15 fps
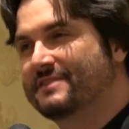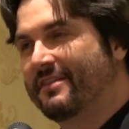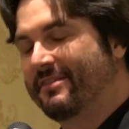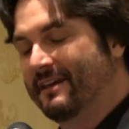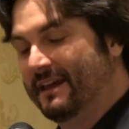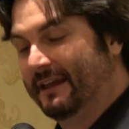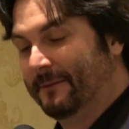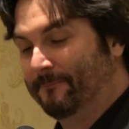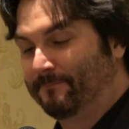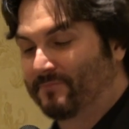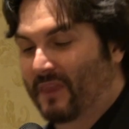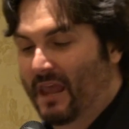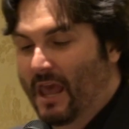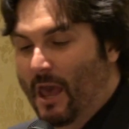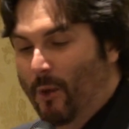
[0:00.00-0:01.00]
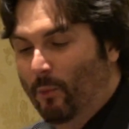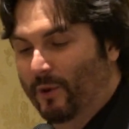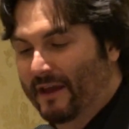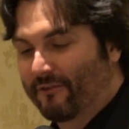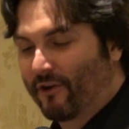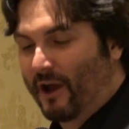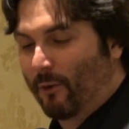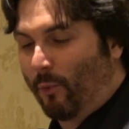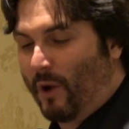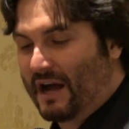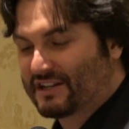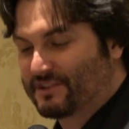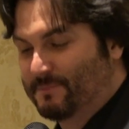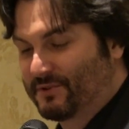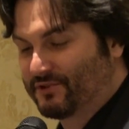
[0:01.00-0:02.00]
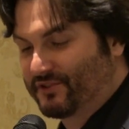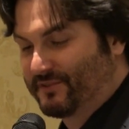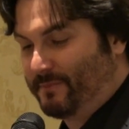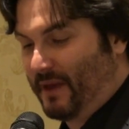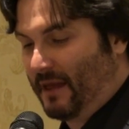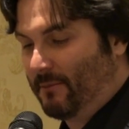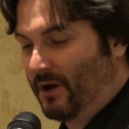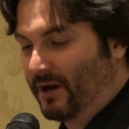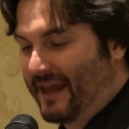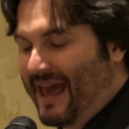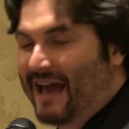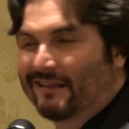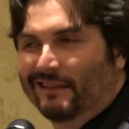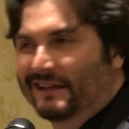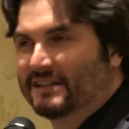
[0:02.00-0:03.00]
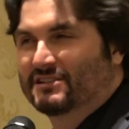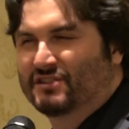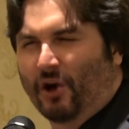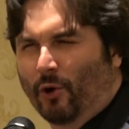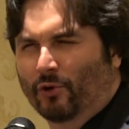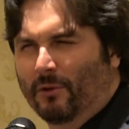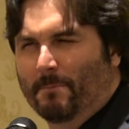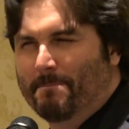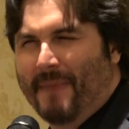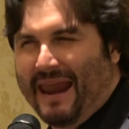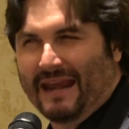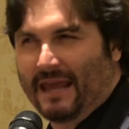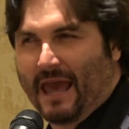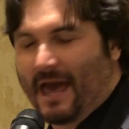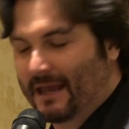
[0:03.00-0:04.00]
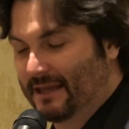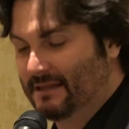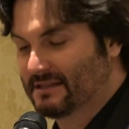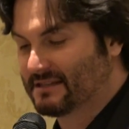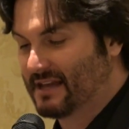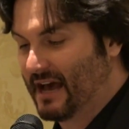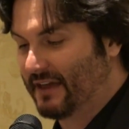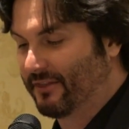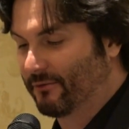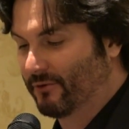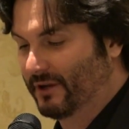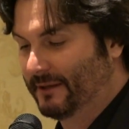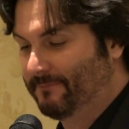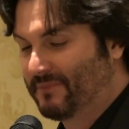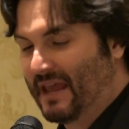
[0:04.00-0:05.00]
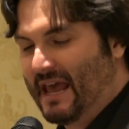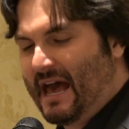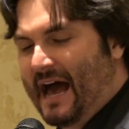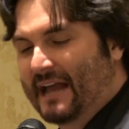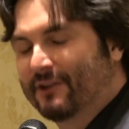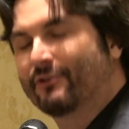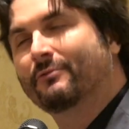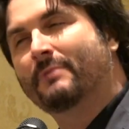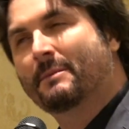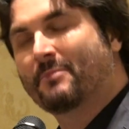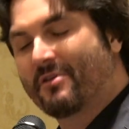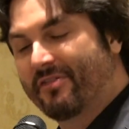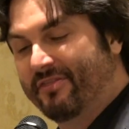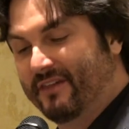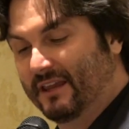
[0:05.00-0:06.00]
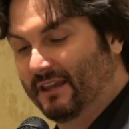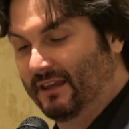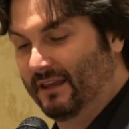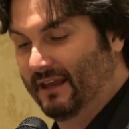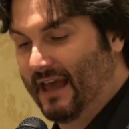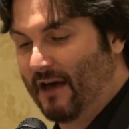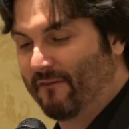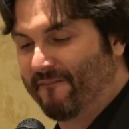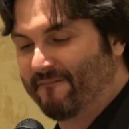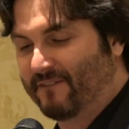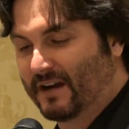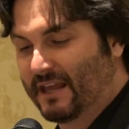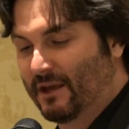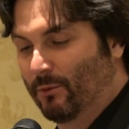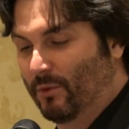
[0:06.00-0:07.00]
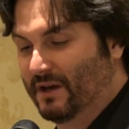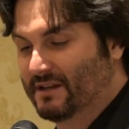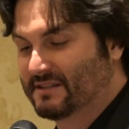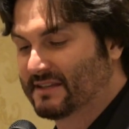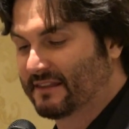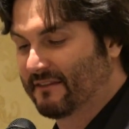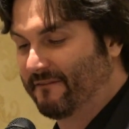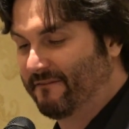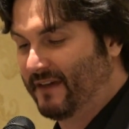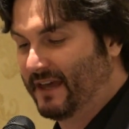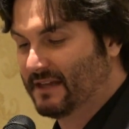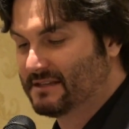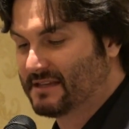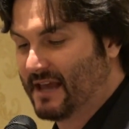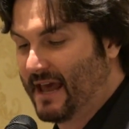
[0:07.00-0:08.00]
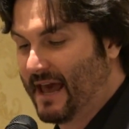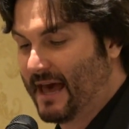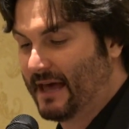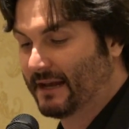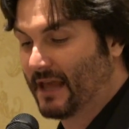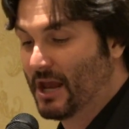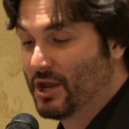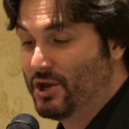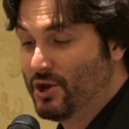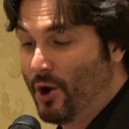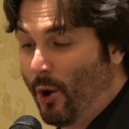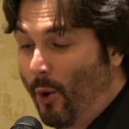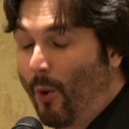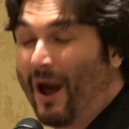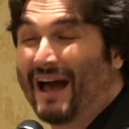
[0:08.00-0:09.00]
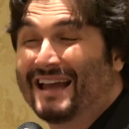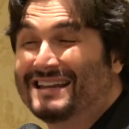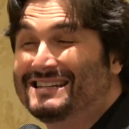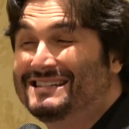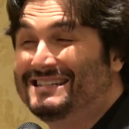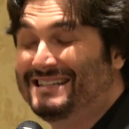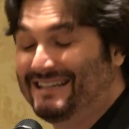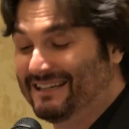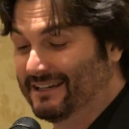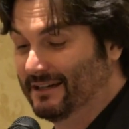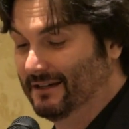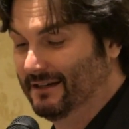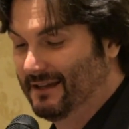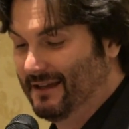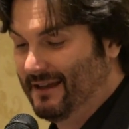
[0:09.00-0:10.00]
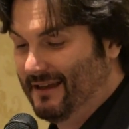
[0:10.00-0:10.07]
the thing. Whenever I watched Mistress Belmont act like a total maniac inside the ring, I can remember thinking how funny it was that the fans had no idea